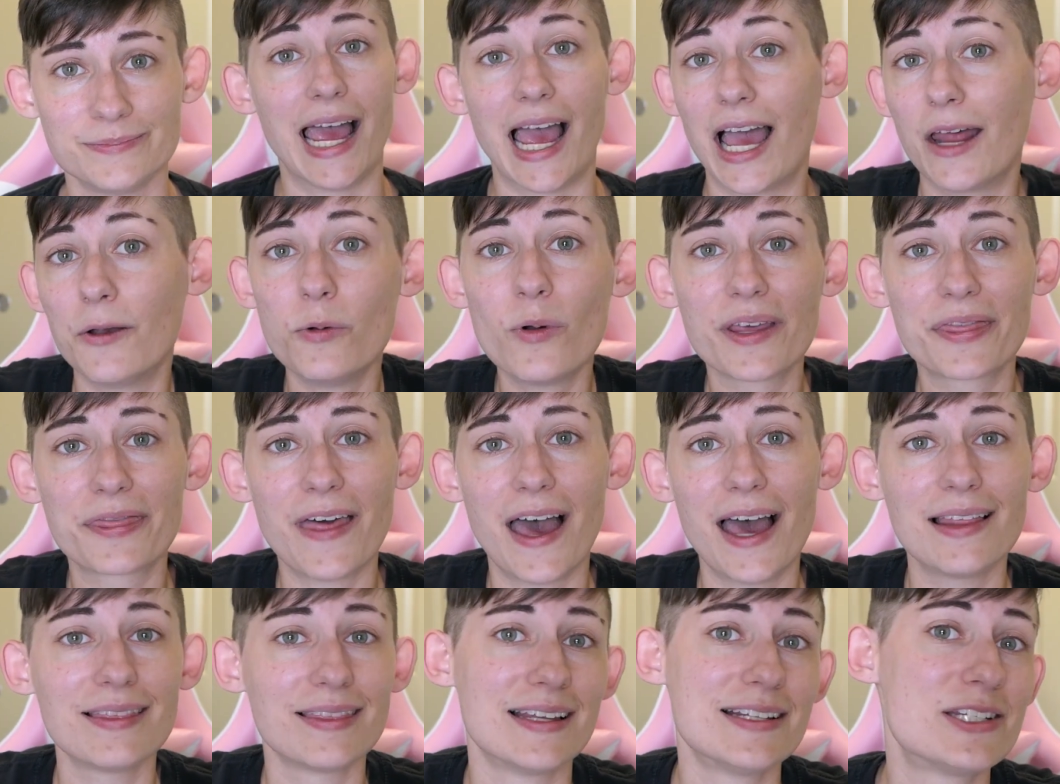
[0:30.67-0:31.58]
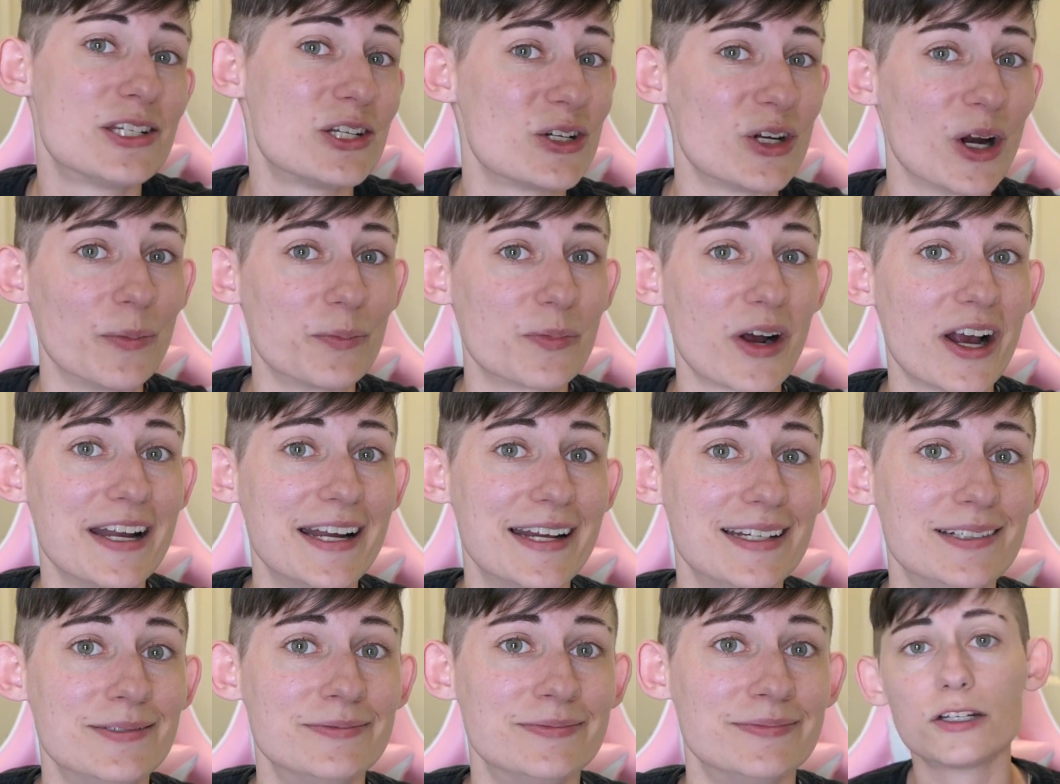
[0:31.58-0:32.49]
And with that, let's jump right
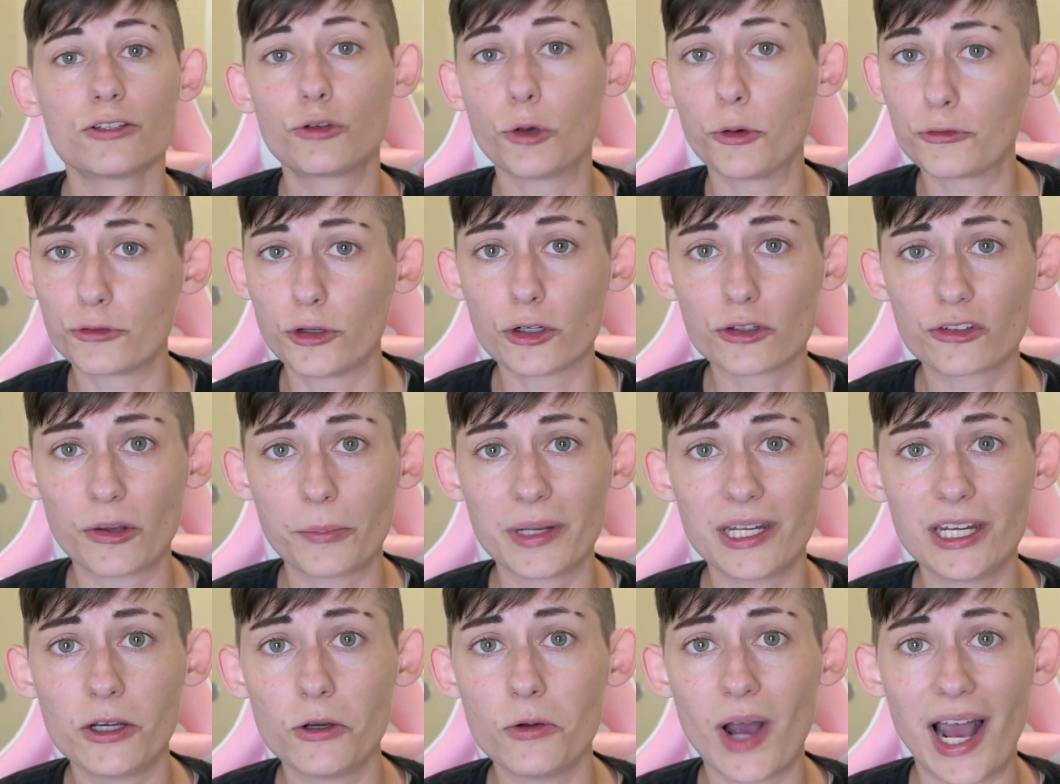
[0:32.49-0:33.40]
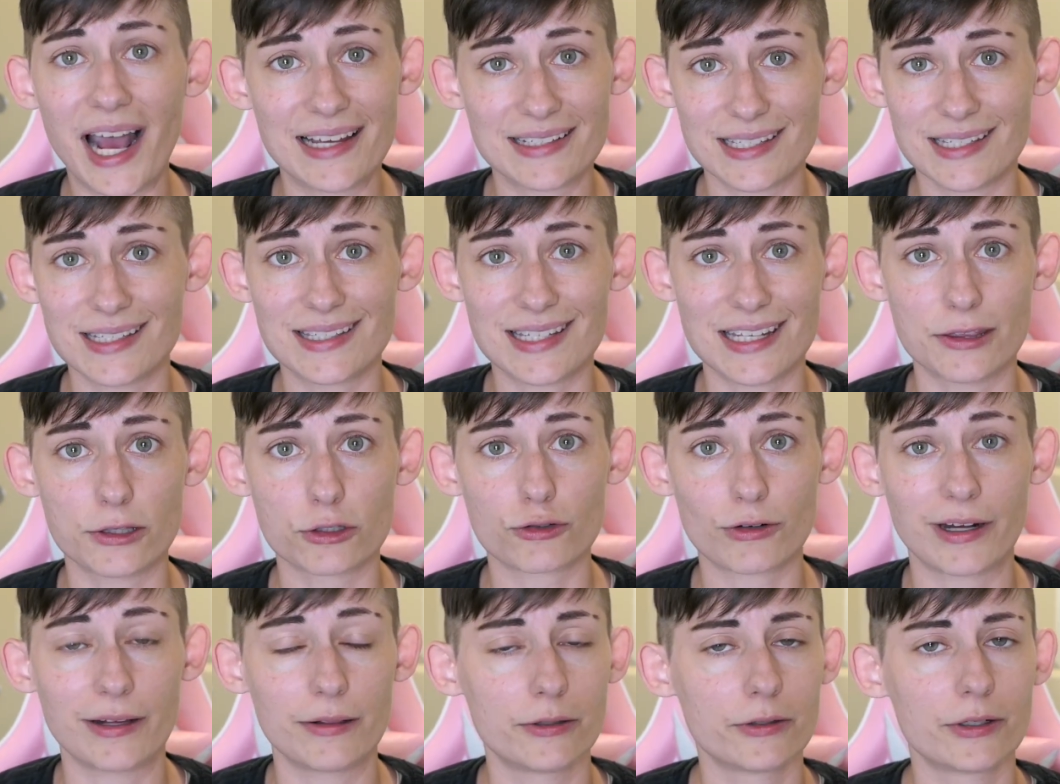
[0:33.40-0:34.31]
in. So if you're somebody who hasn't seen the
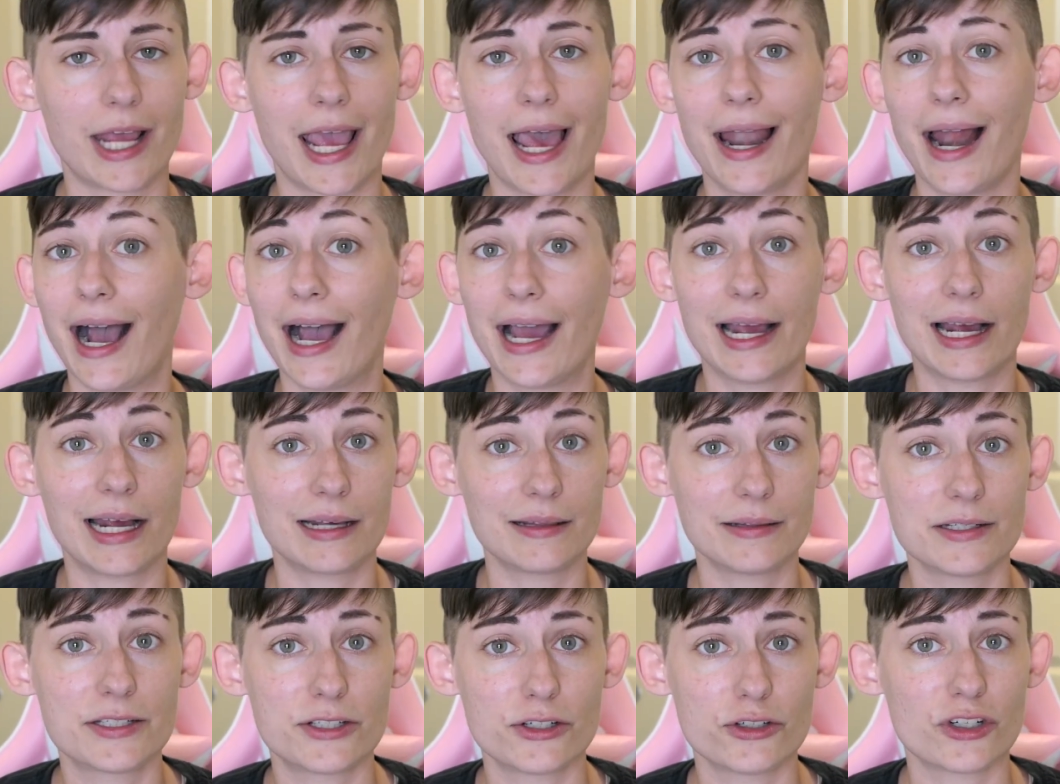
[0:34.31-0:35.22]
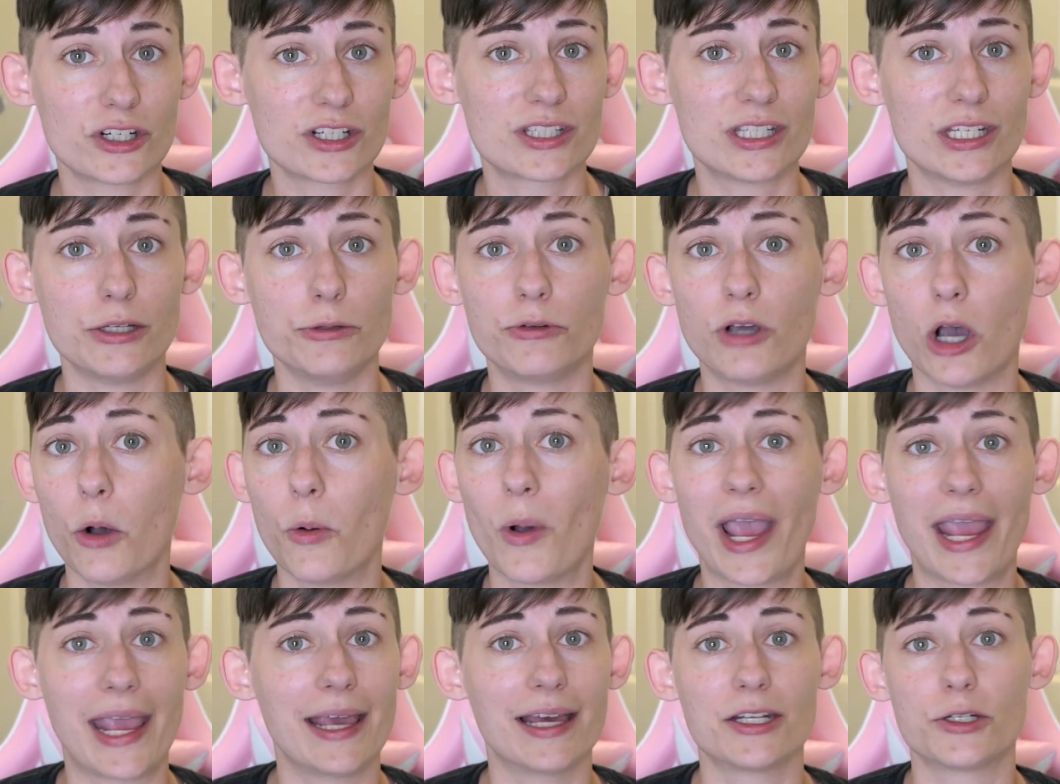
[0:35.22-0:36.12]
trailer yet, I highly suggest that you go
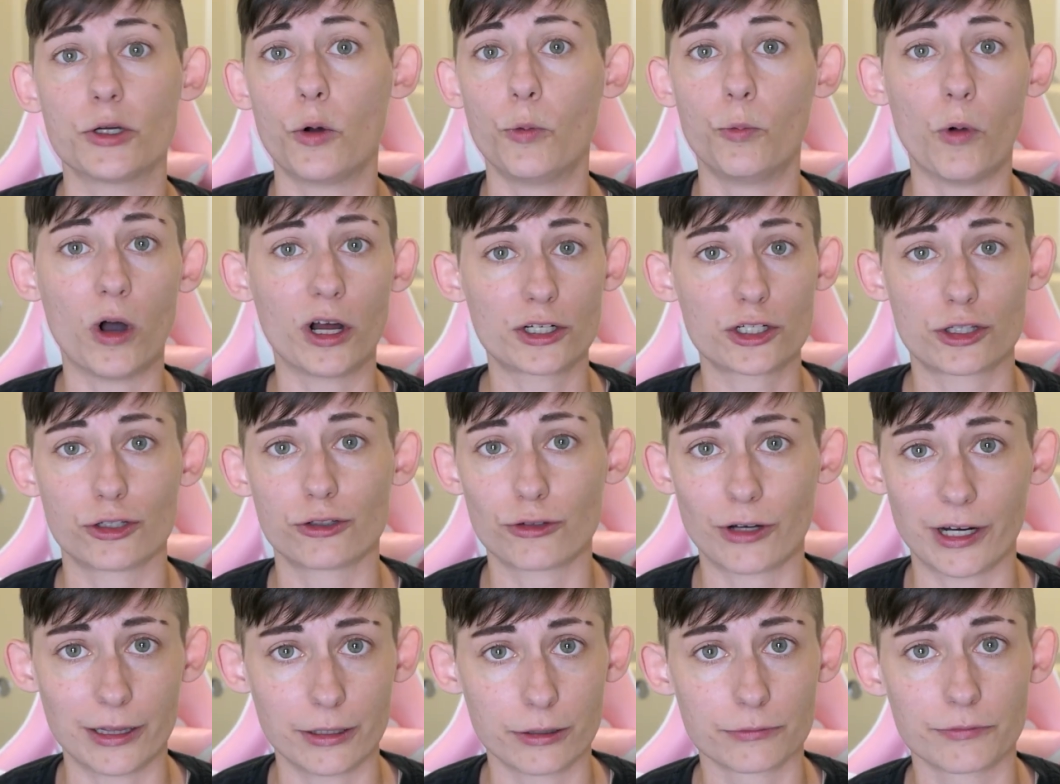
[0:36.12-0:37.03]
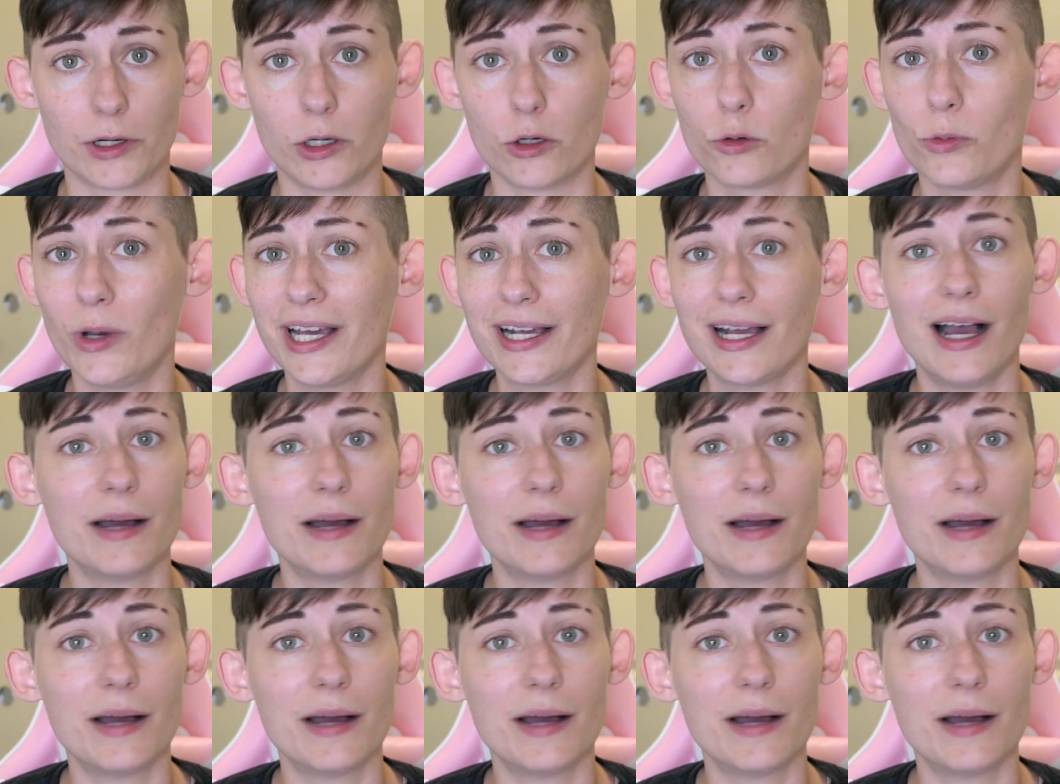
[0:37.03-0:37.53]
and watch the trailer real quick.